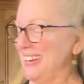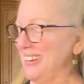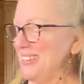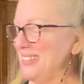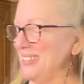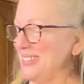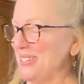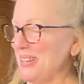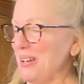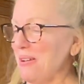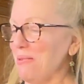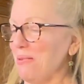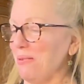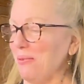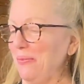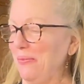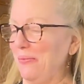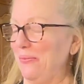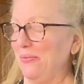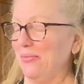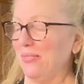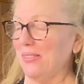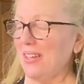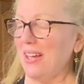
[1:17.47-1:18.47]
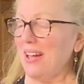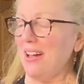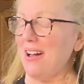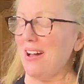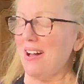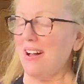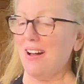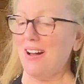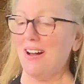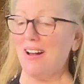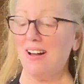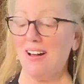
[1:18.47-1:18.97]
So,
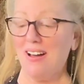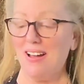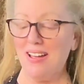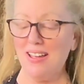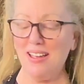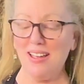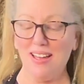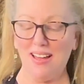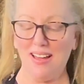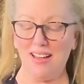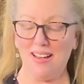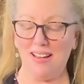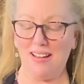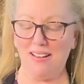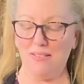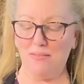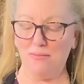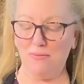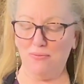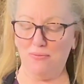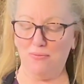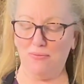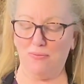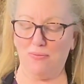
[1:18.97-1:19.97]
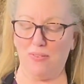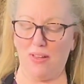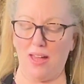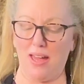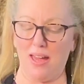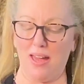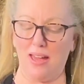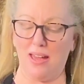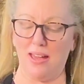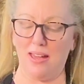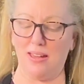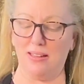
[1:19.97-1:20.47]
I have
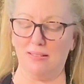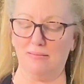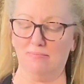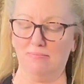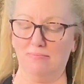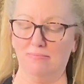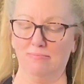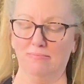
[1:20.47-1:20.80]
a